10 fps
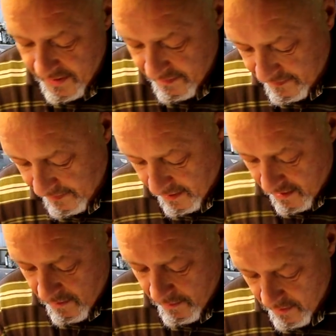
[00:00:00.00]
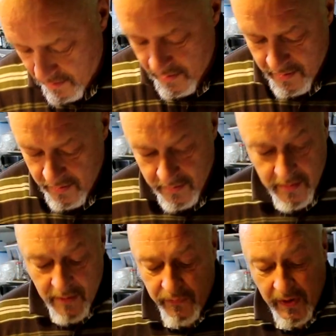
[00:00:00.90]
is uh,
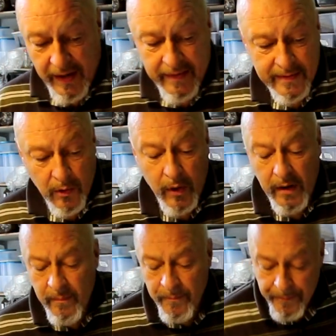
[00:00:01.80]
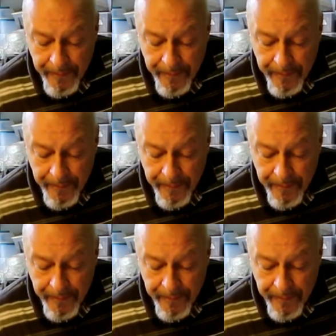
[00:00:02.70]
flake soil